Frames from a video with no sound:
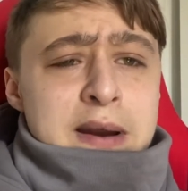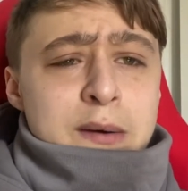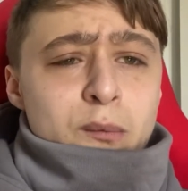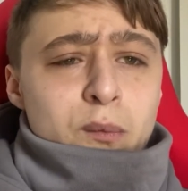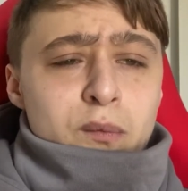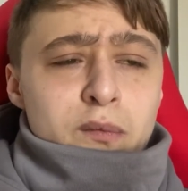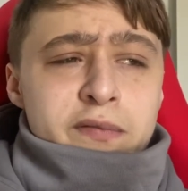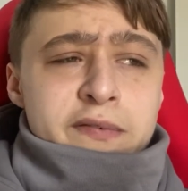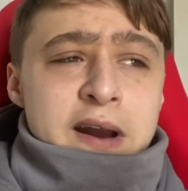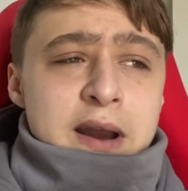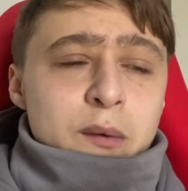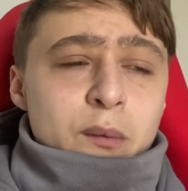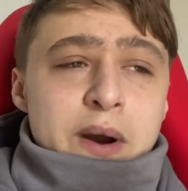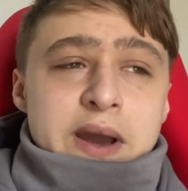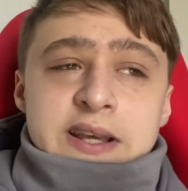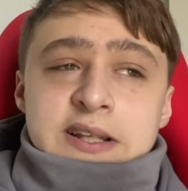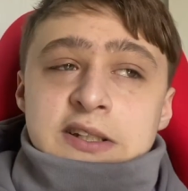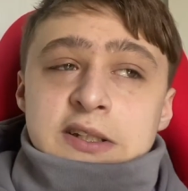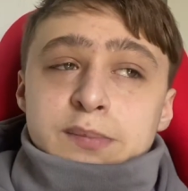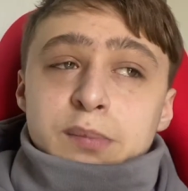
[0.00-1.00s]
Fenway
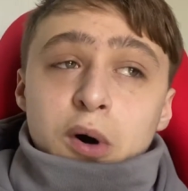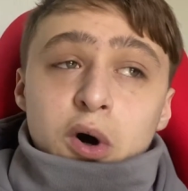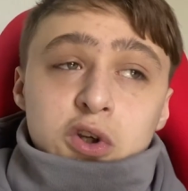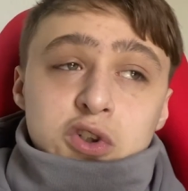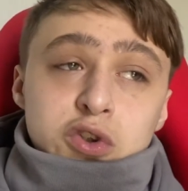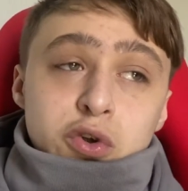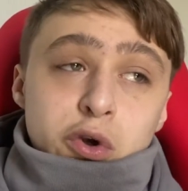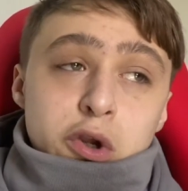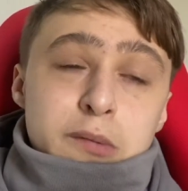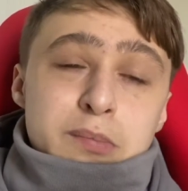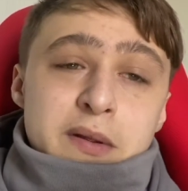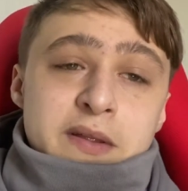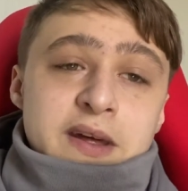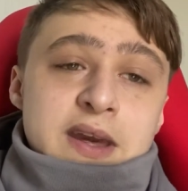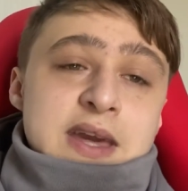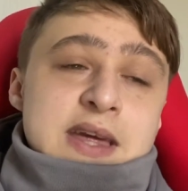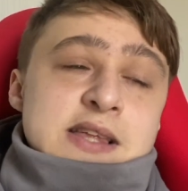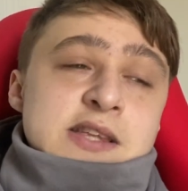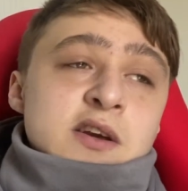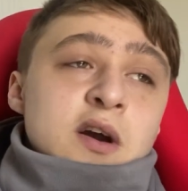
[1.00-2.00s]
Sports Group, I
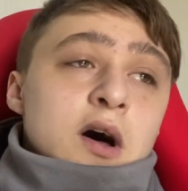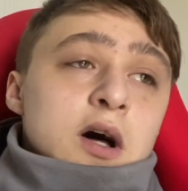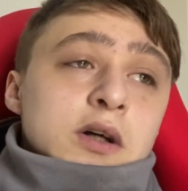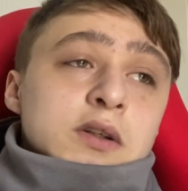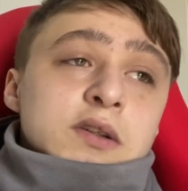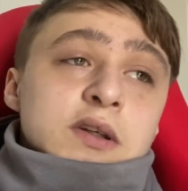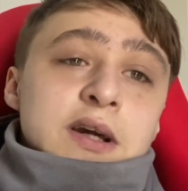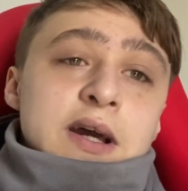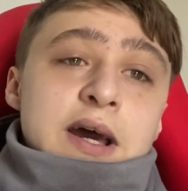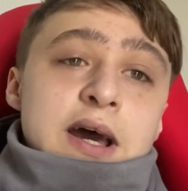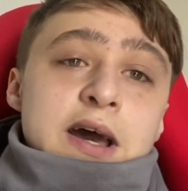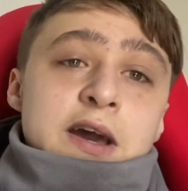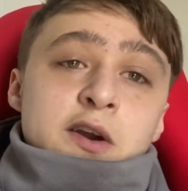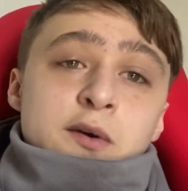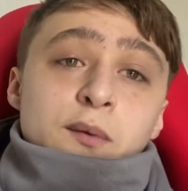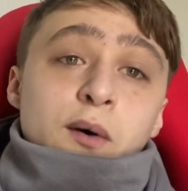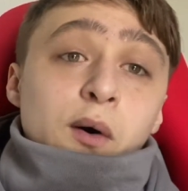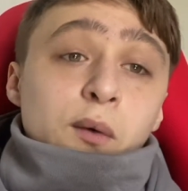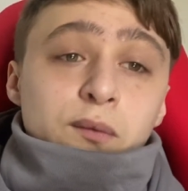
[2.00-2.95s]
think it's called, who own